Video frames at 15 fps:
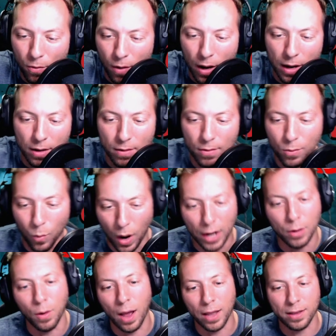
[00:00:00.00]
Right? Why
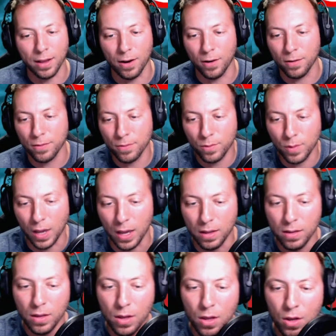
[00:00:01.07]
do I care? Okay.